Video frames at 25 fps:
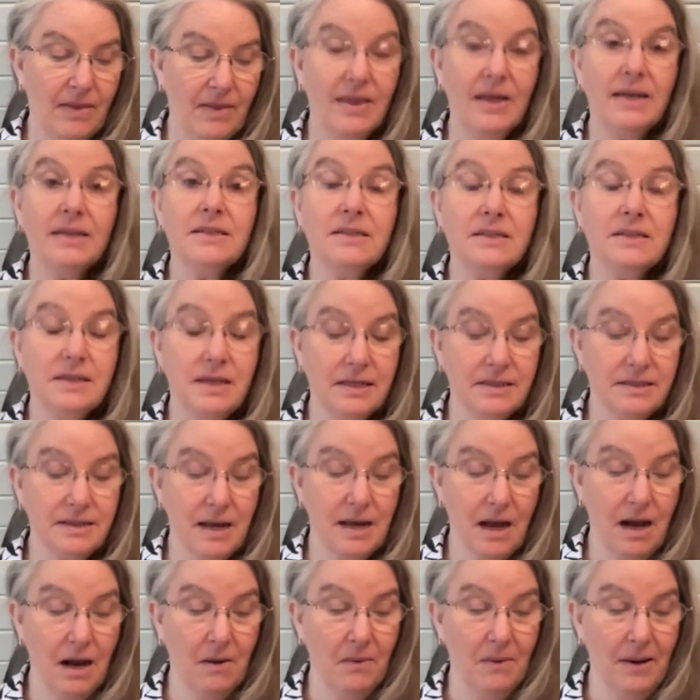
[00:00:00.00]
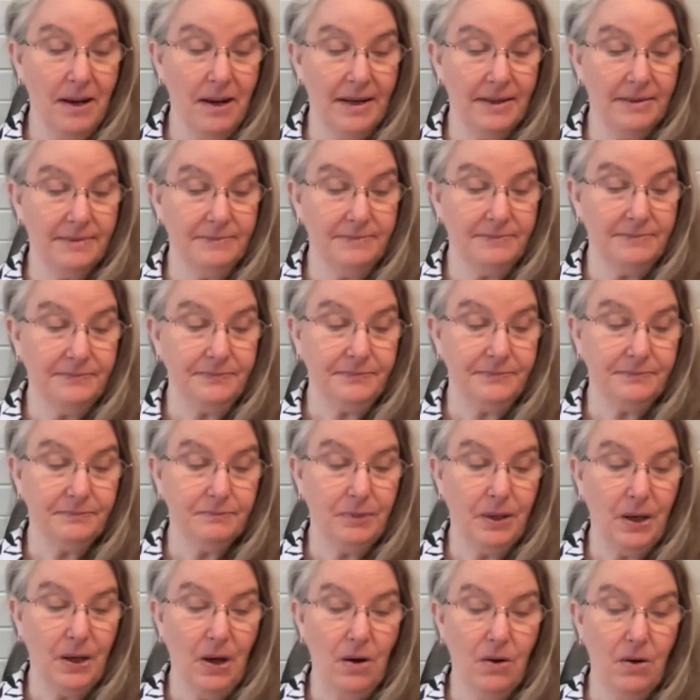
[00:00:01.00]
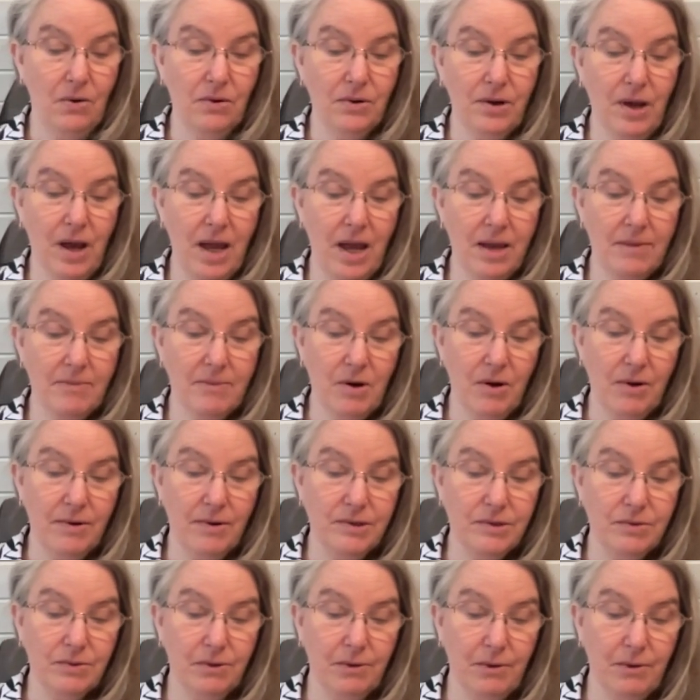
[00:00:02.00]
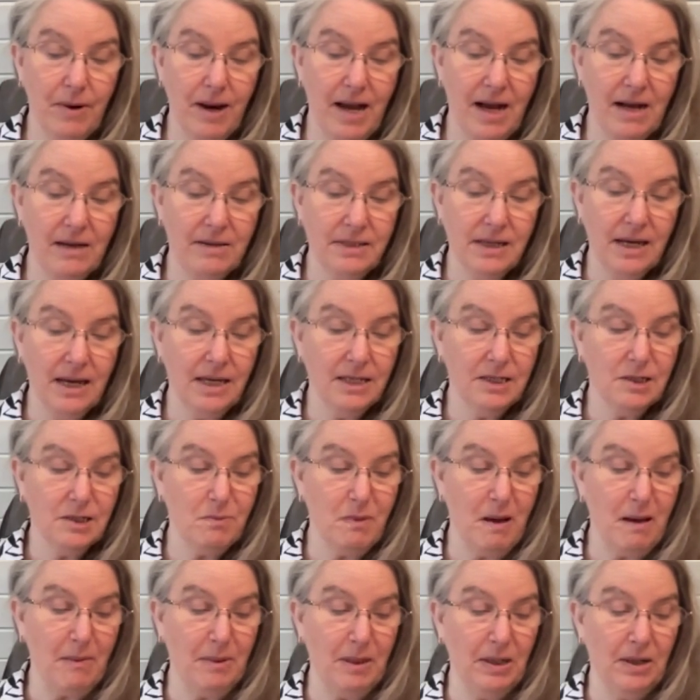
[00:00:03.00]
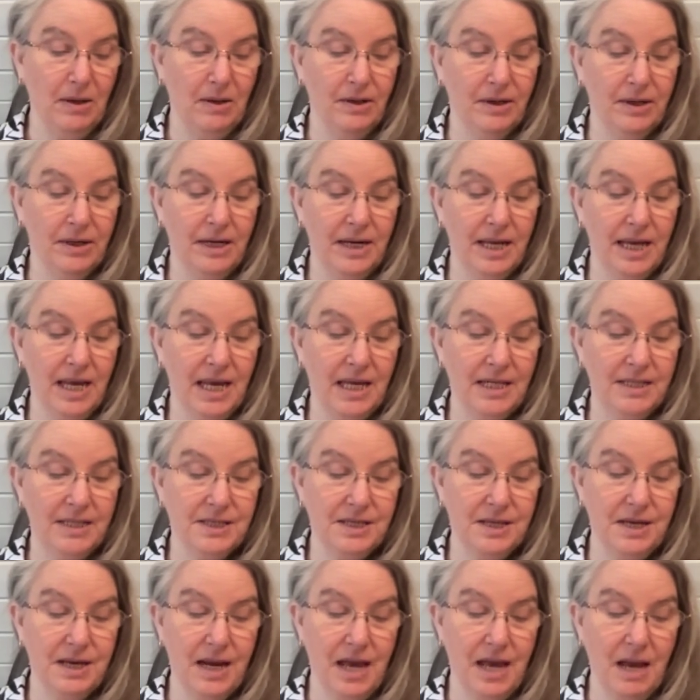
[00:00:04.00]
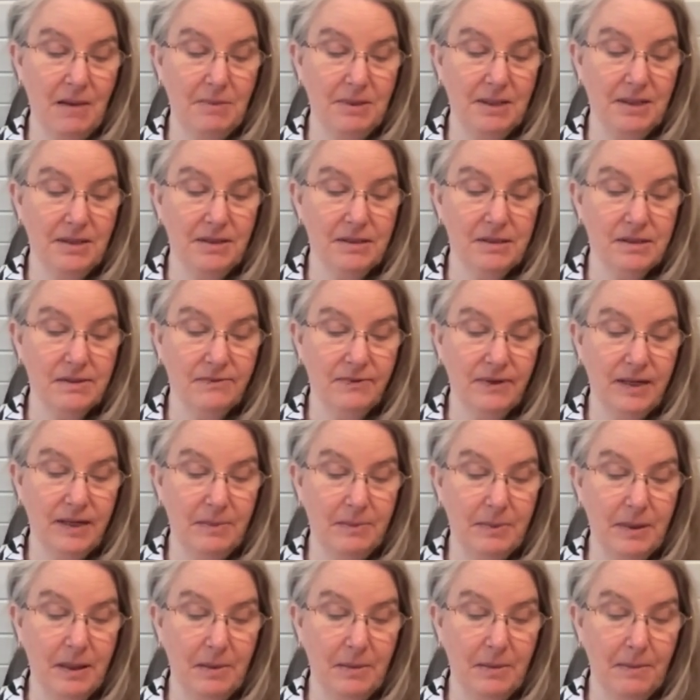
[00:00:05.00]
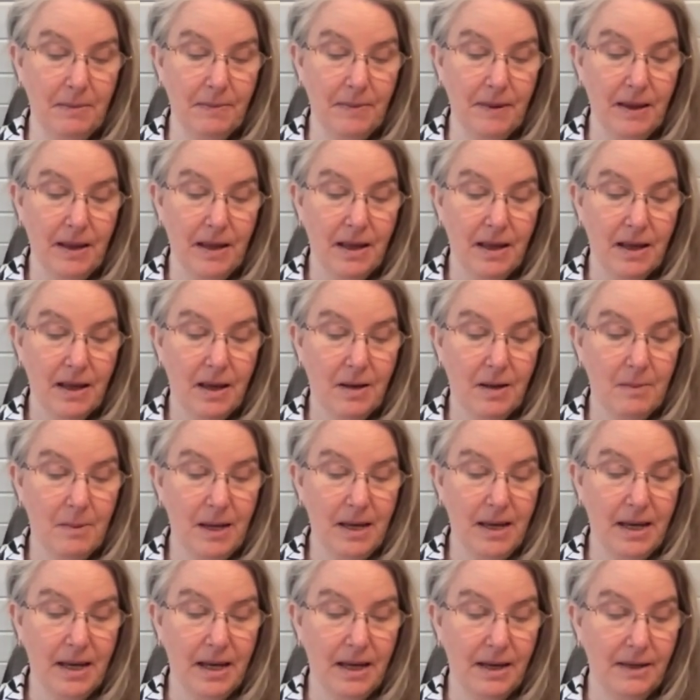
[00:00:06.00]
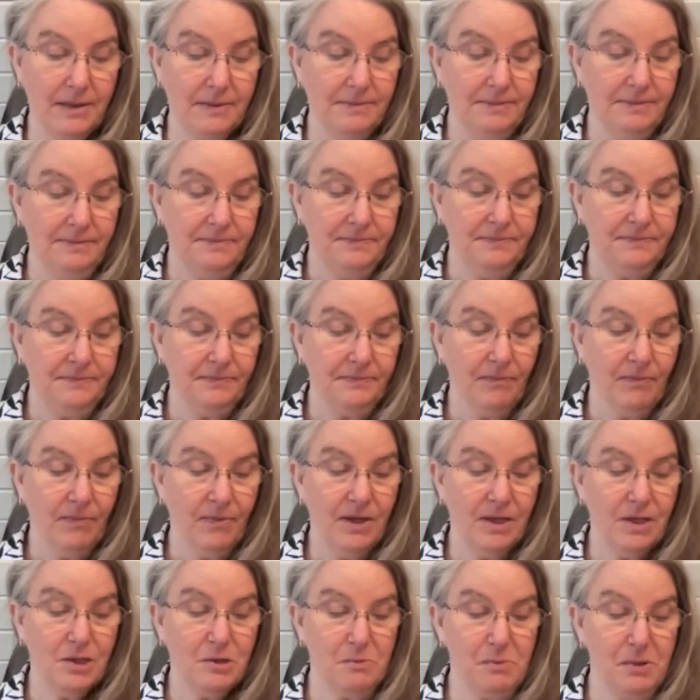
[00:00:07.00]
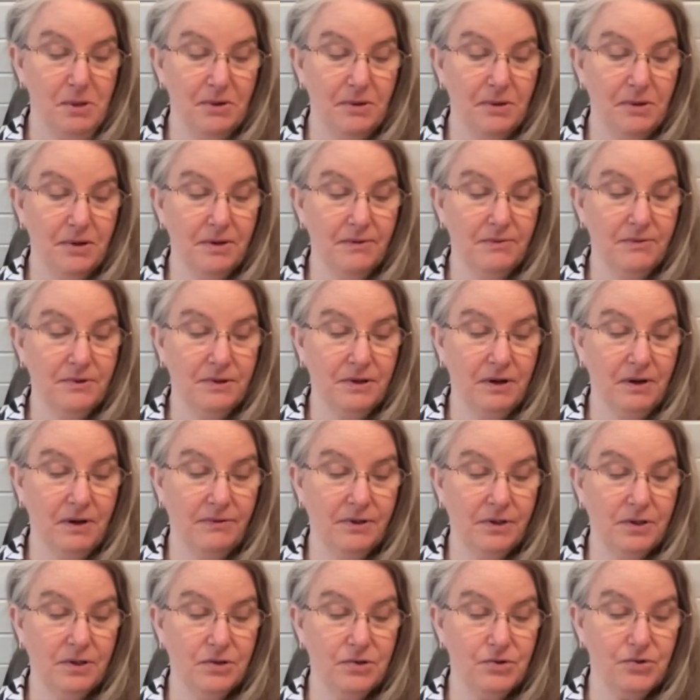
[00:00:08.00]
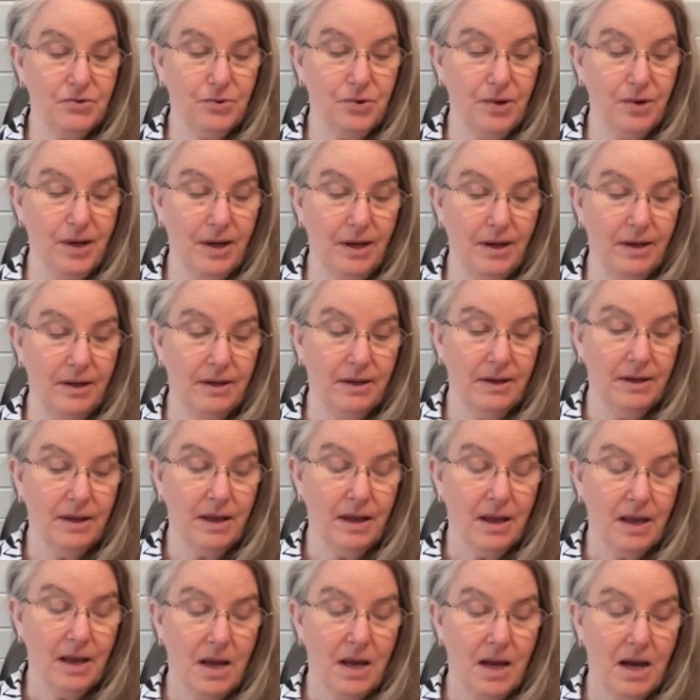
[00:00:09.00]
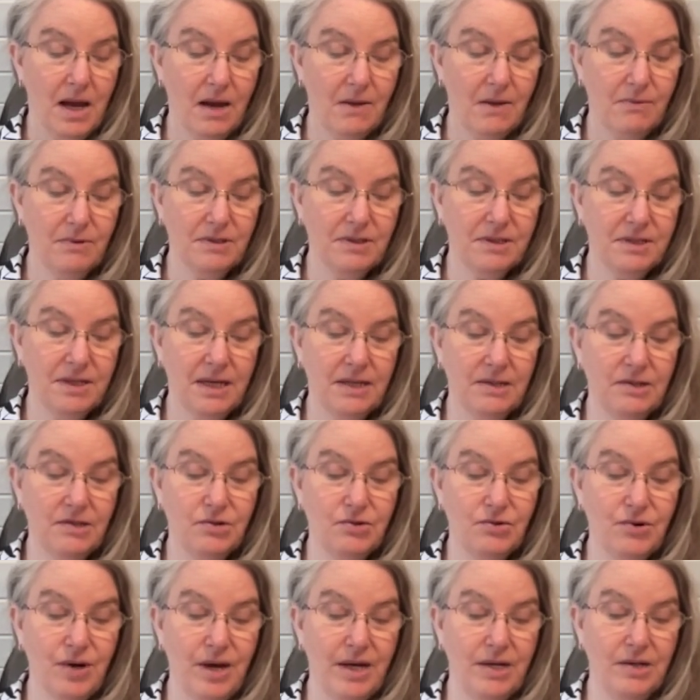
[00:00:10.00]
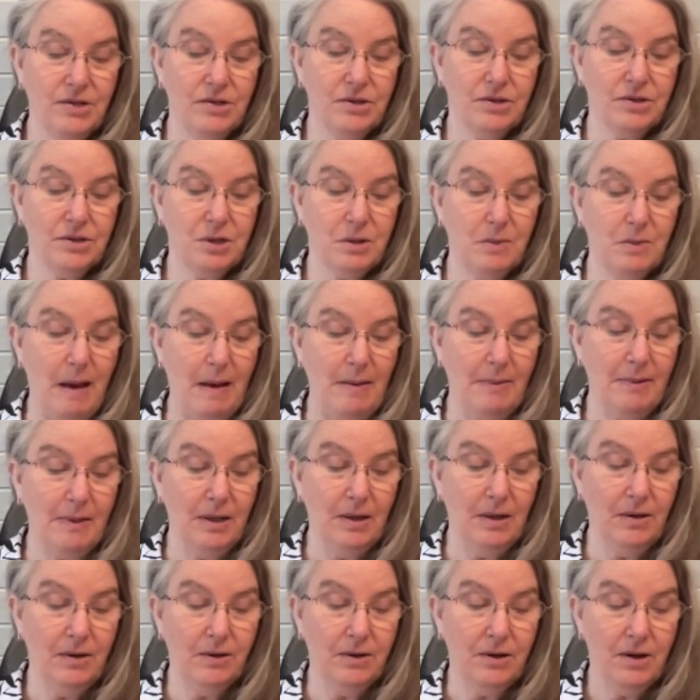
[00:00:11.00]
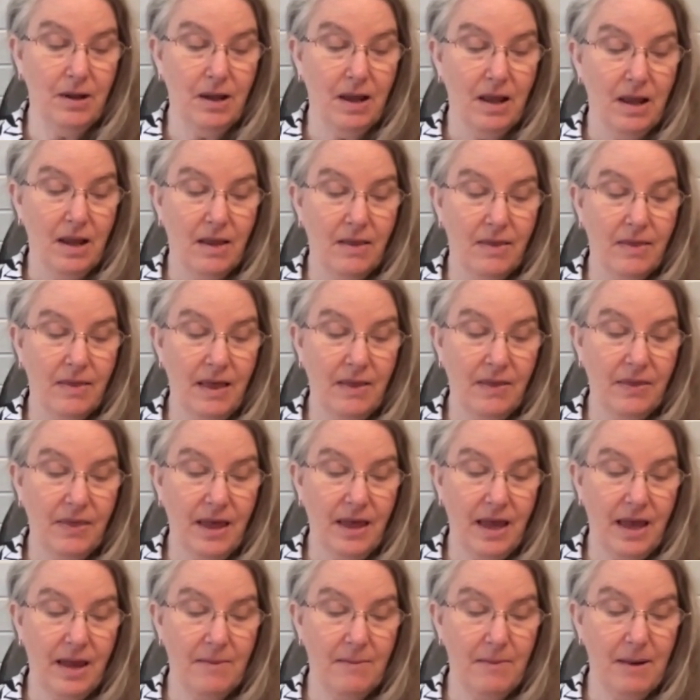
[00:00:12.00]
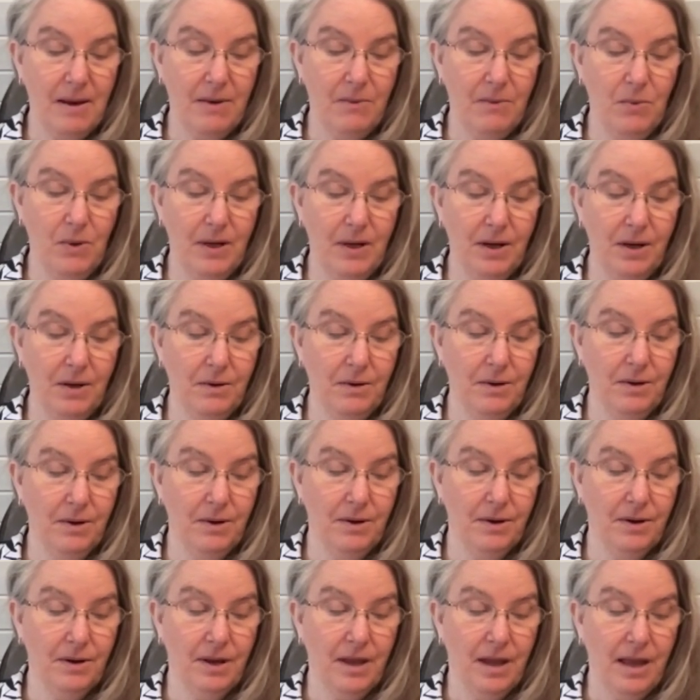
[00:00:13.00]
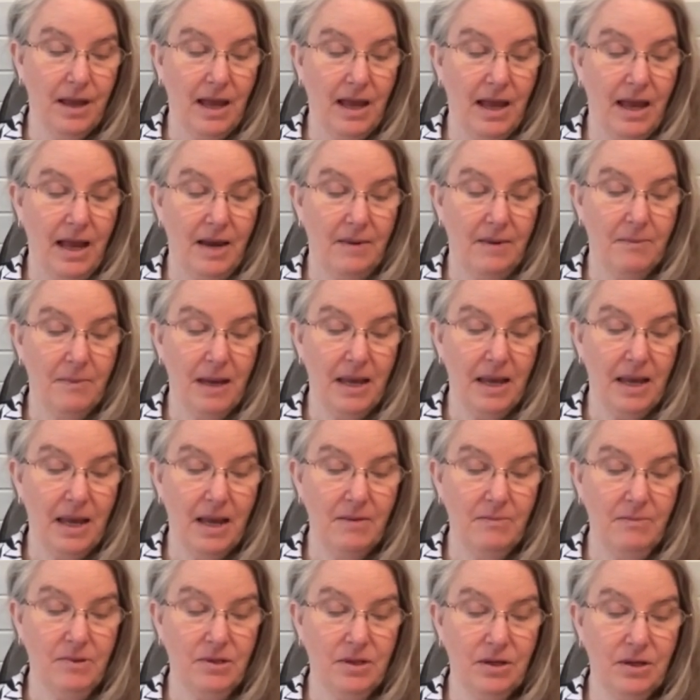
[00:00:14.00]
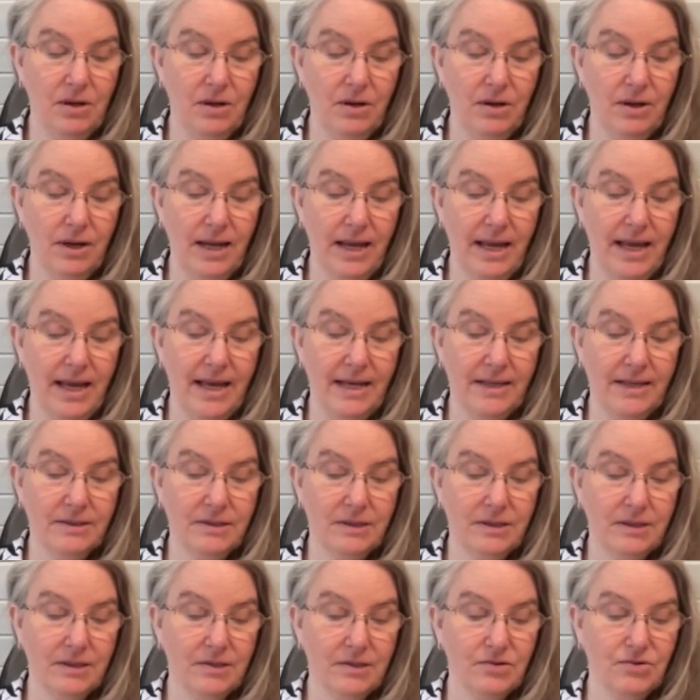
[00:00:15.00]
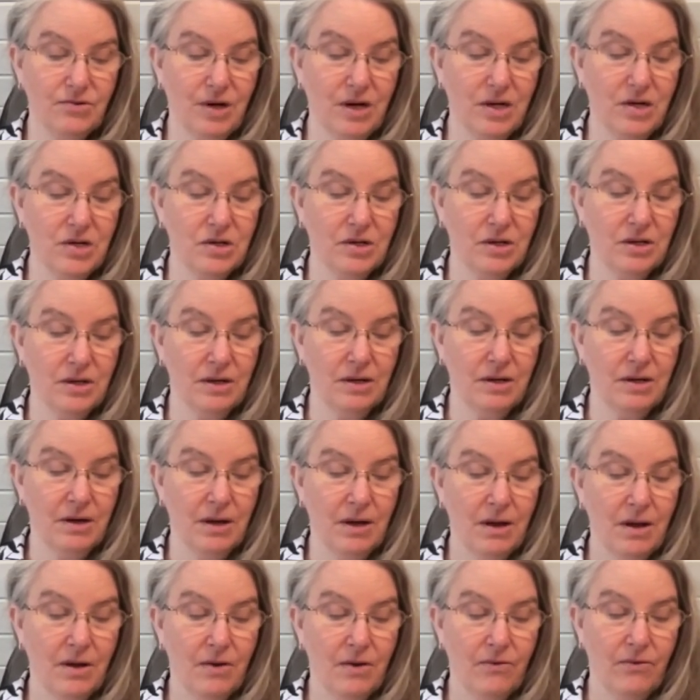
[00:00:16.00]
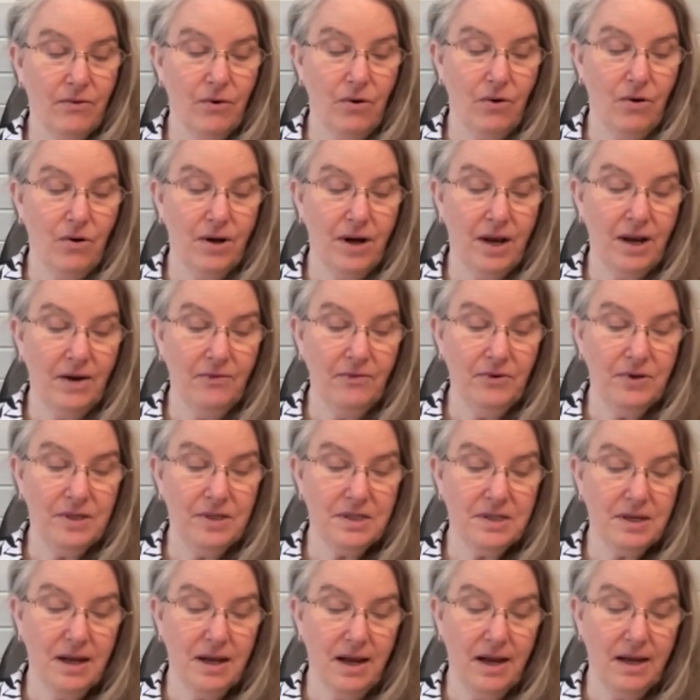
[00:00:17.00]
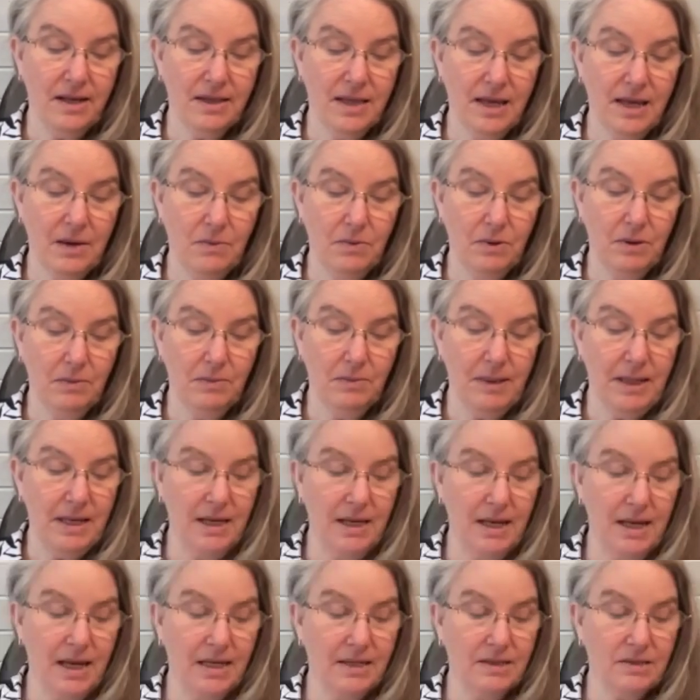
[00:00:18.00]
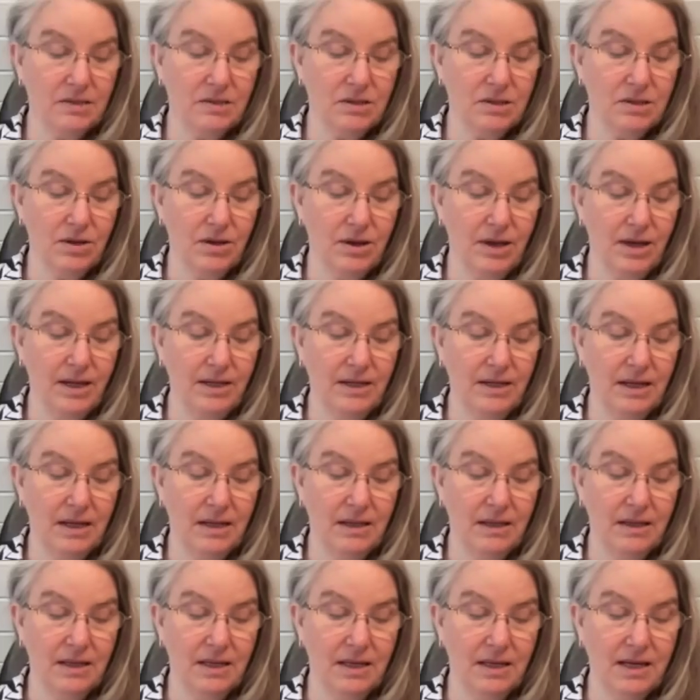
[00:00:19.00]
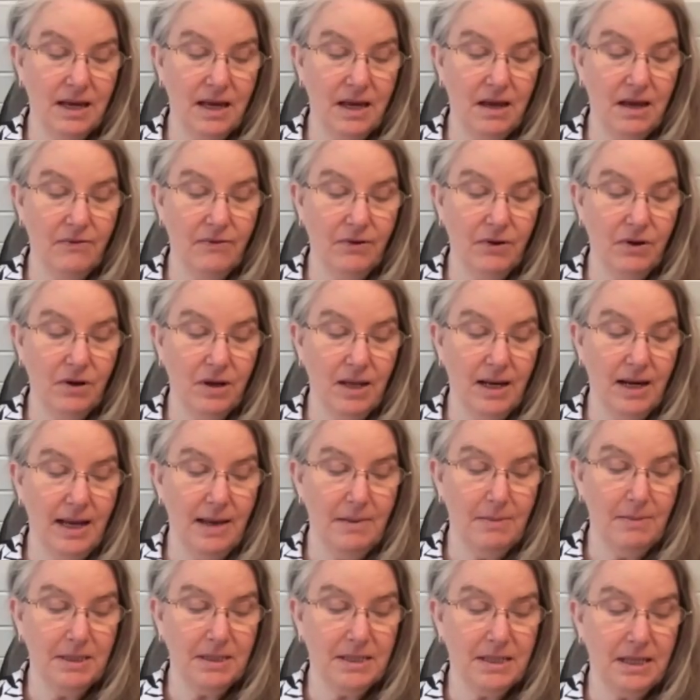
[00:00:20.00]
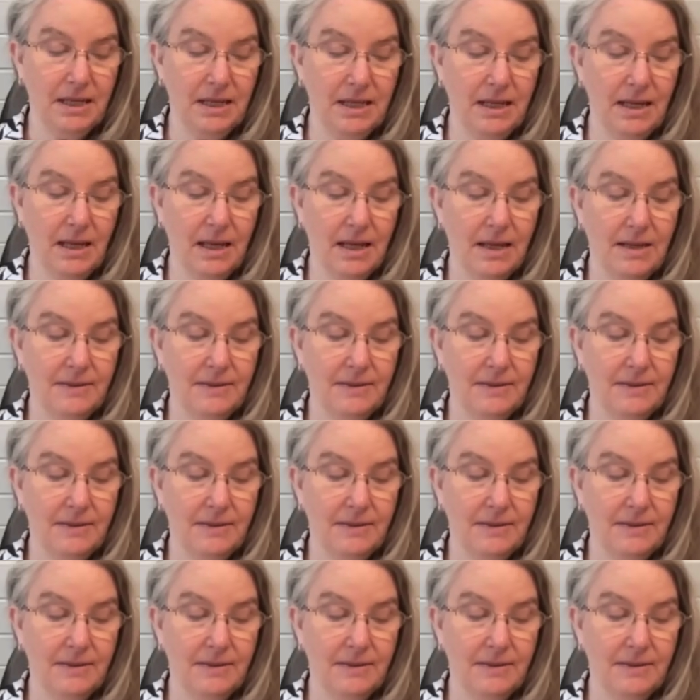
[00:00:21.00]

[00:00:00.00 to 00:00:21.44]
Thus says Yahweh, behold, I am going to arouse against Babylon and against the inhabitants of Leb-Kameh the spirit of a destroyer. I will send strangers to Babylon, that they may winnow her, and may empty her land to destruction. For on every side they will be against her, and in the day of her calamity,